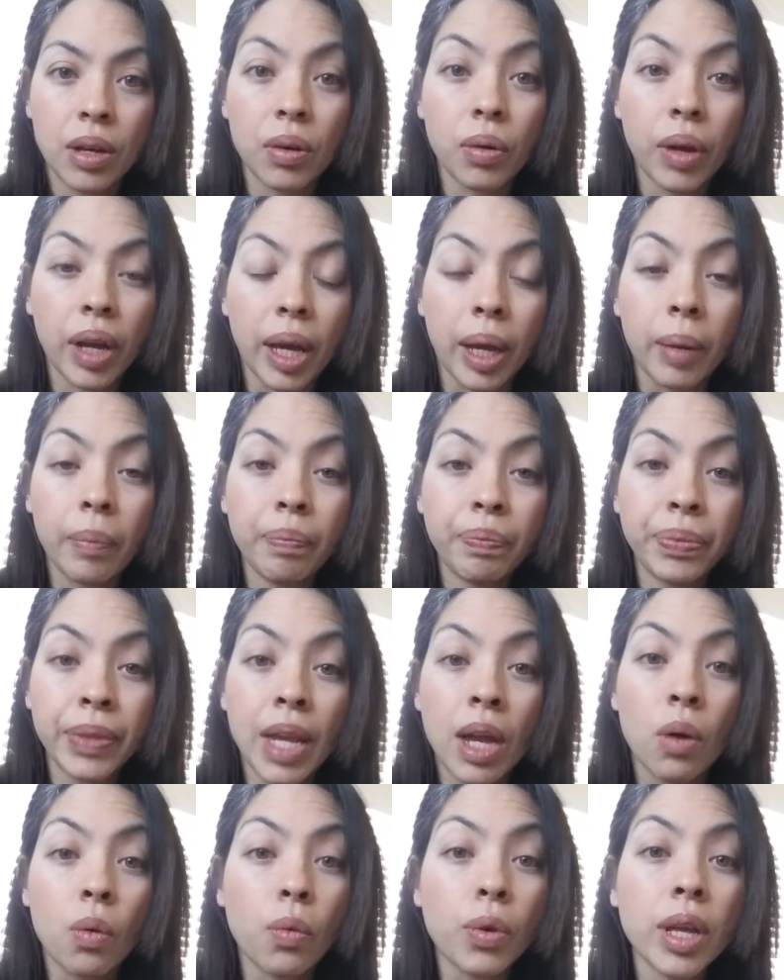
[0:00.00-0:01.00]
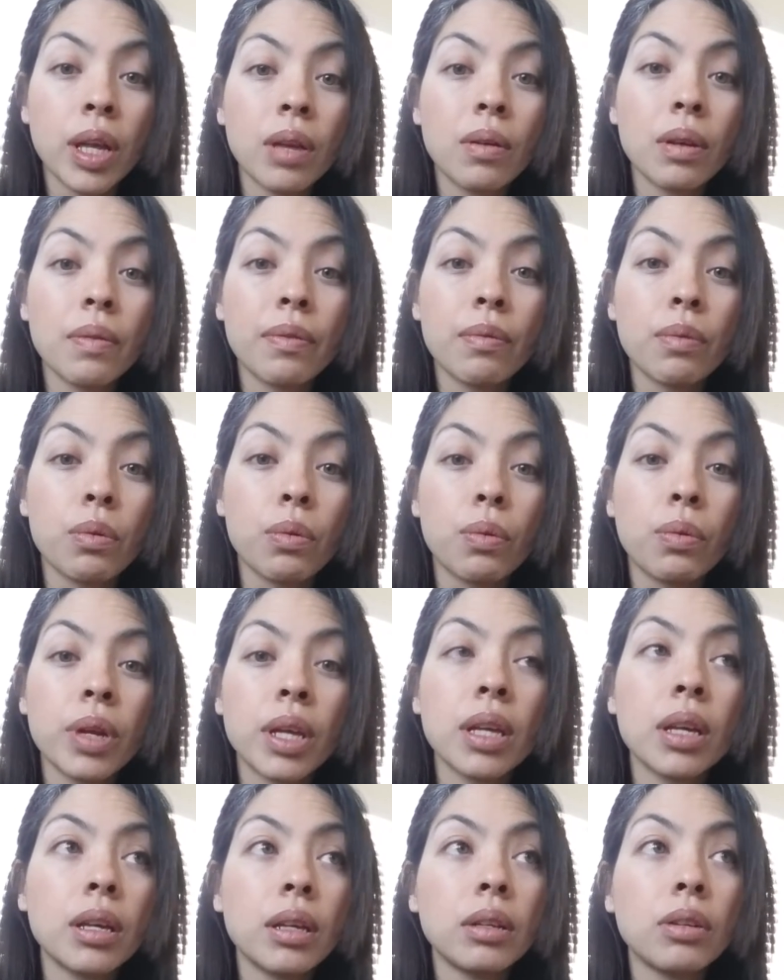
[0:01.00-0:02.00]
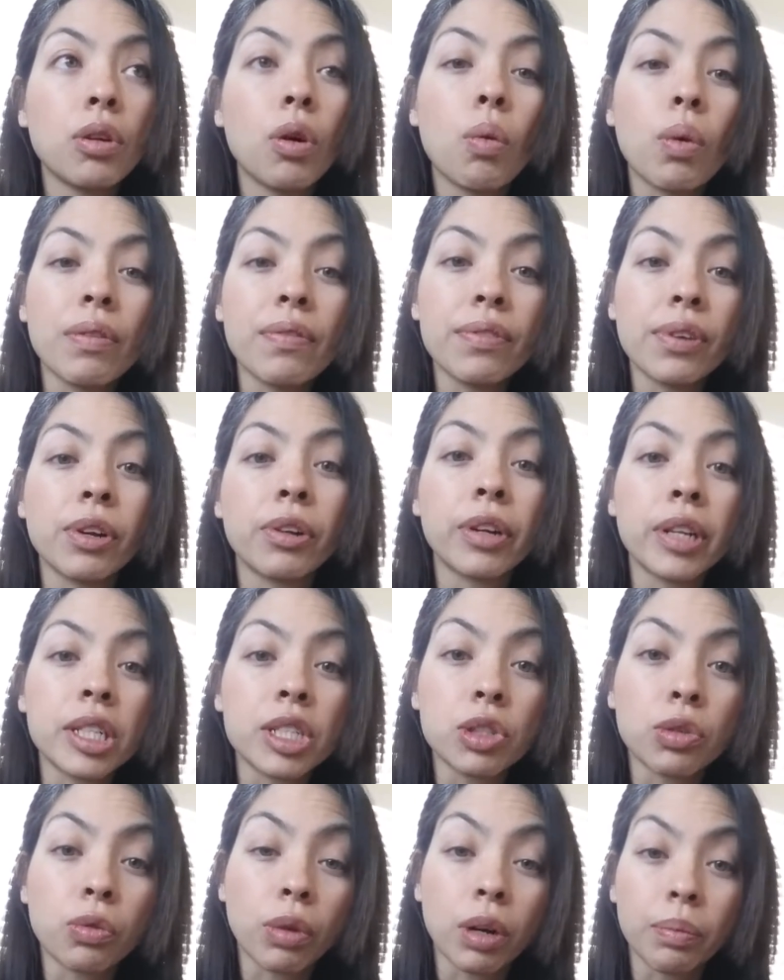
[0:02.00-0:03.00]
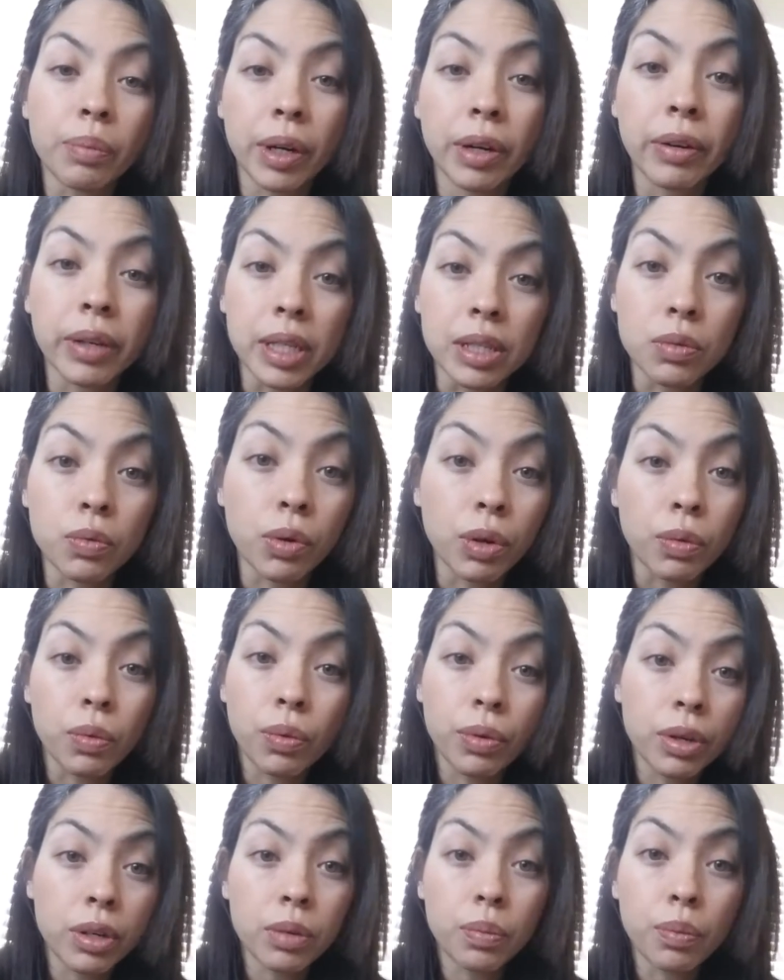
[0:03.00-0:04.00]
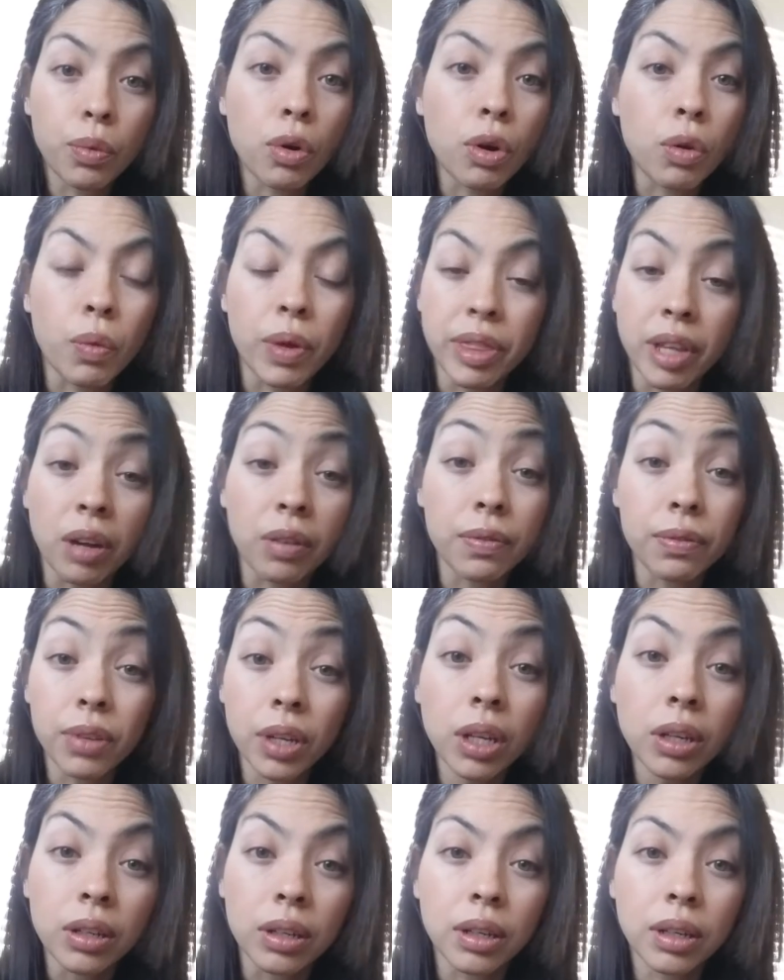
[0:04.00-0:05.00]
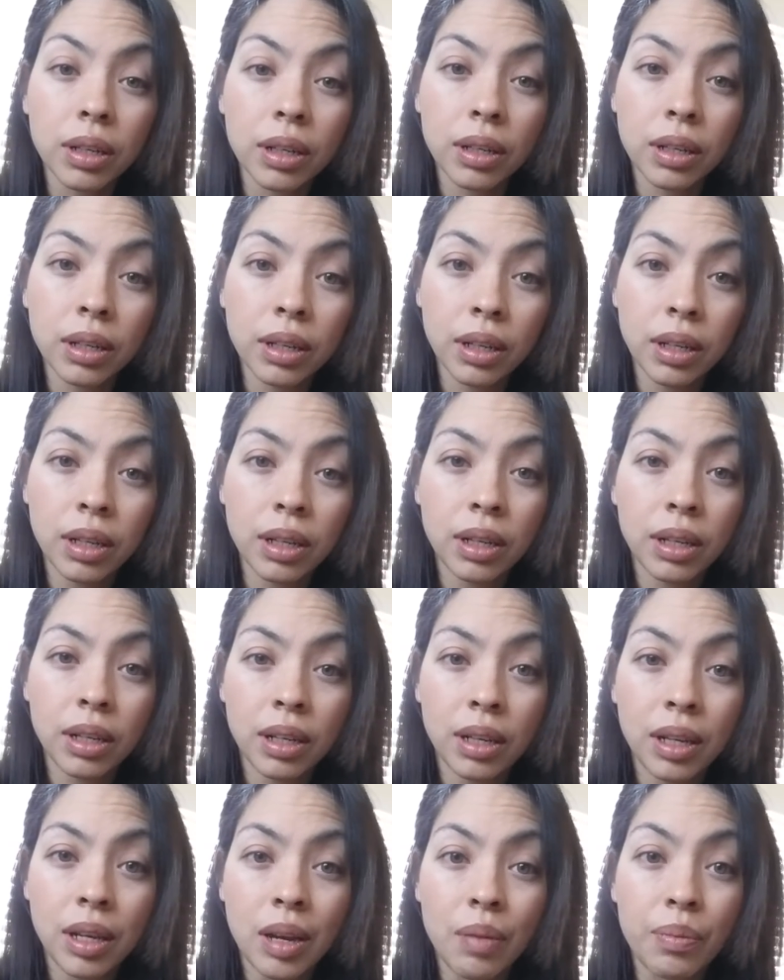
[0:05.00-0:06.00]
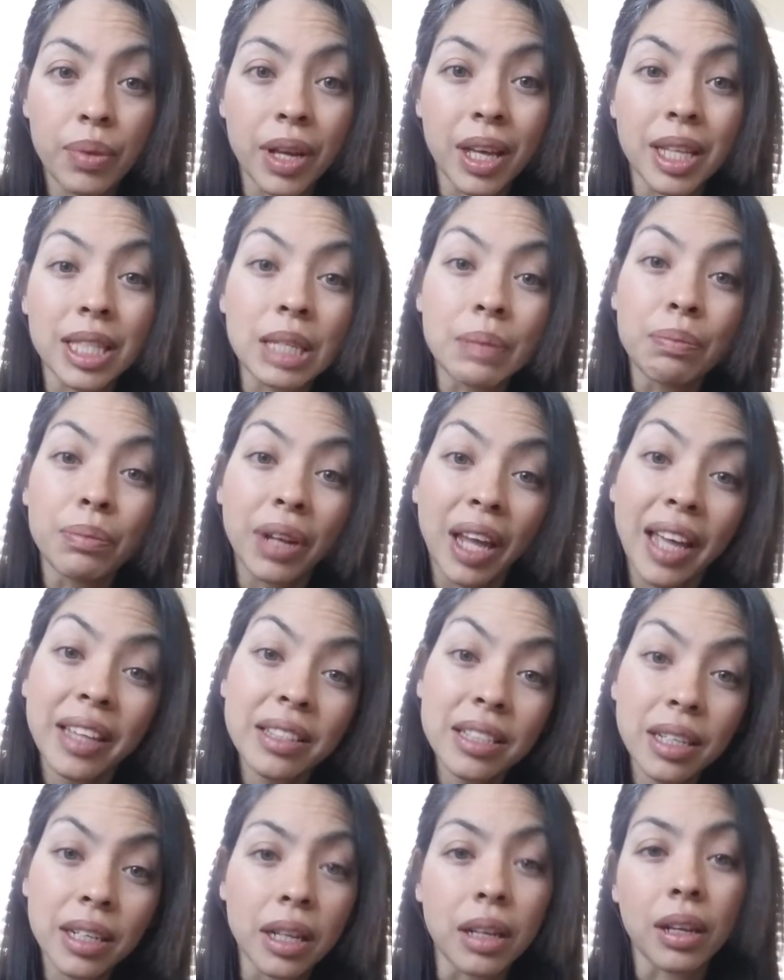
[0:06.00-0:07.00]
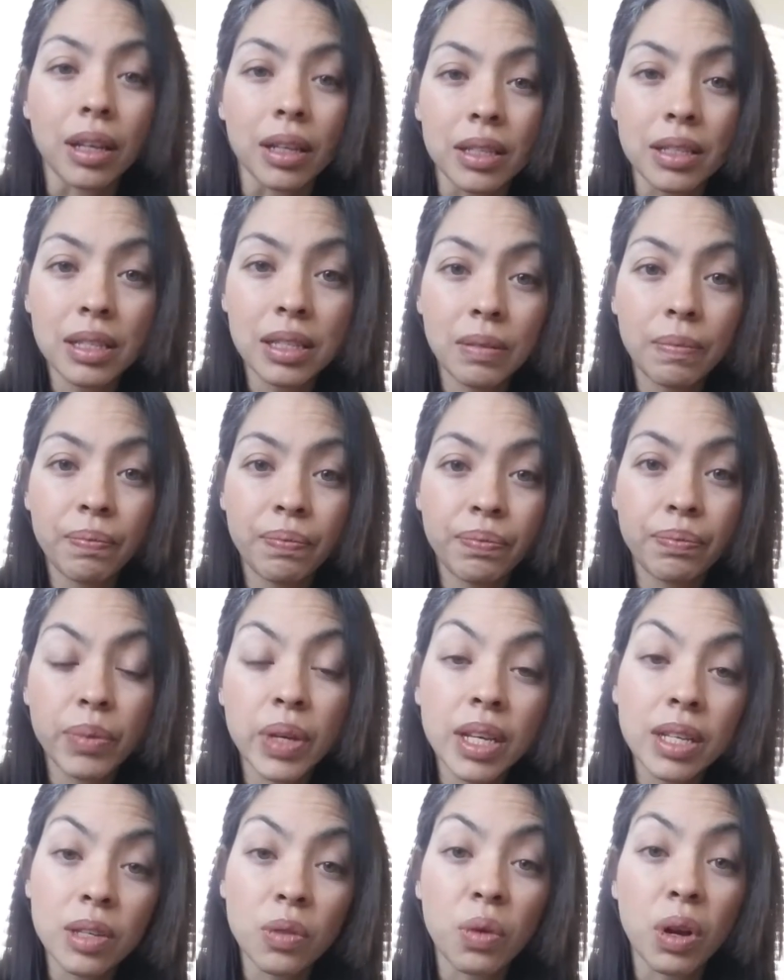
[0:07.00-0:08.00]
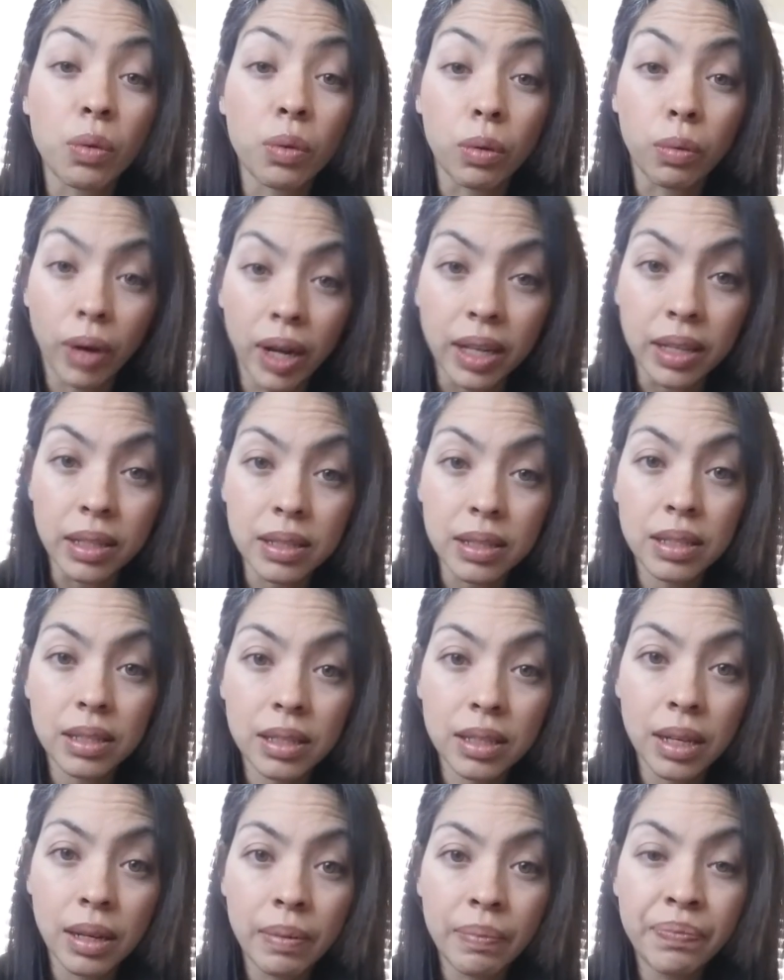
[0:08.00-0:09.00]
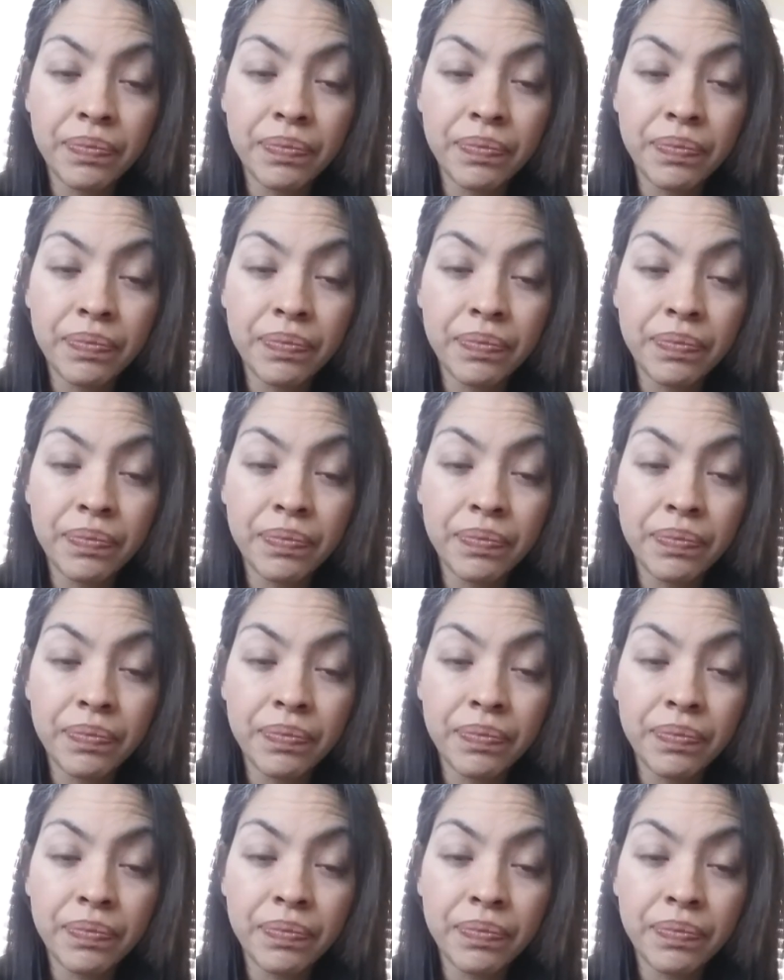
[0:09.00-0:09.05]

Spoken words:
Okay? We know what fear is through our parents. We're born without fear. But it's implanted in us because of the way we're raised.